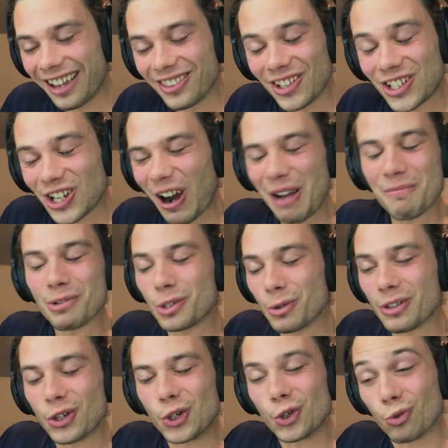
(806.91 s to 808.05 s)
and the time
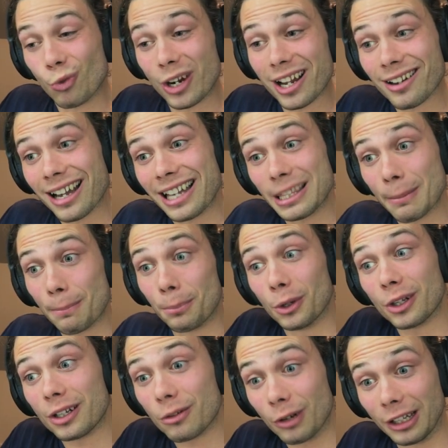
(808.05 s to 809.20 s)
between the trigger and the
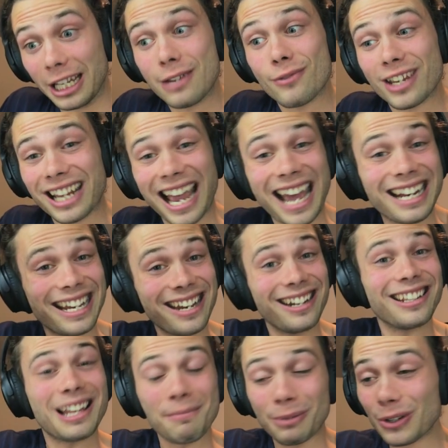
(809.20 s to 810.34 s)
bullet leaving and
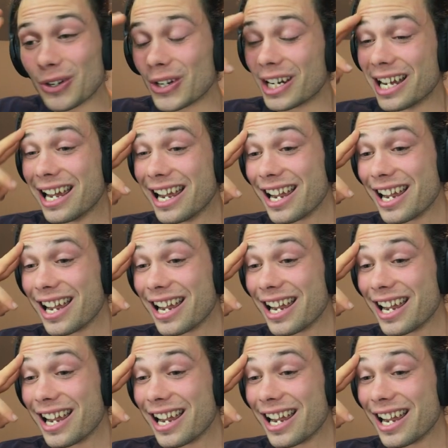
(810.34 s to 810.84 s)
hitting that balloon